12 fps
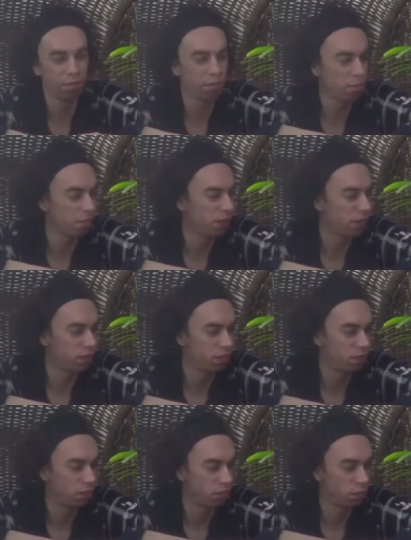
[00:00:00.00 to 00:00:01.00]

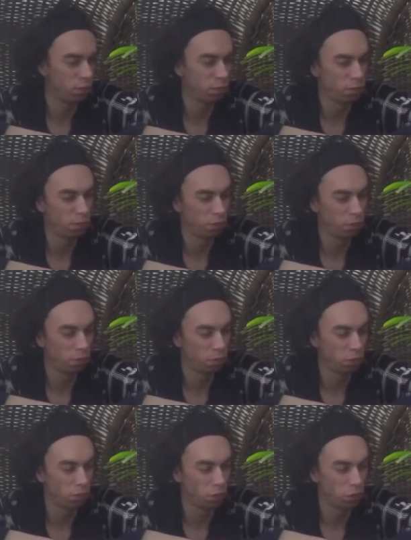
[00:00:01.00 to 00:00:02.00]

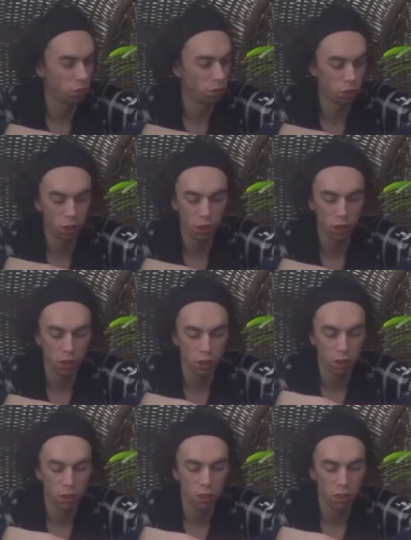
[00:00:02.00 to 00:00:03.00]

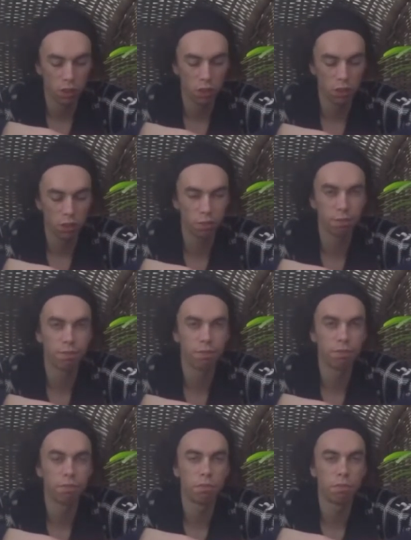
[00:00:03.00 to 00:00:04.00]

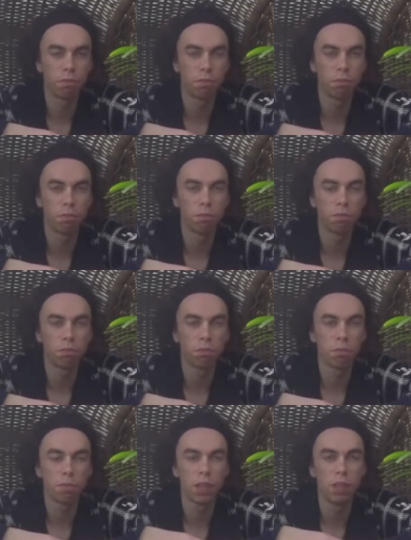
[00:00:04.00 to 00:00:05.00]

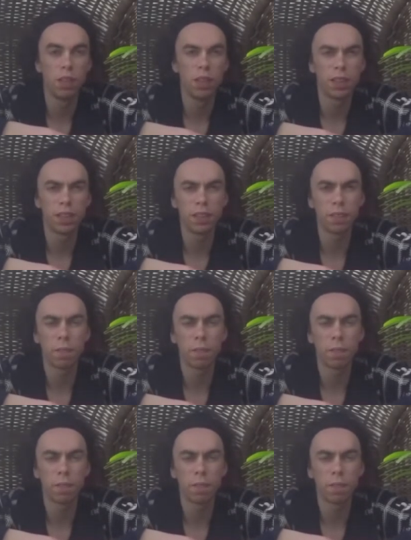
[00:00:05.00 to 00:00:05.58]
(no one is talking)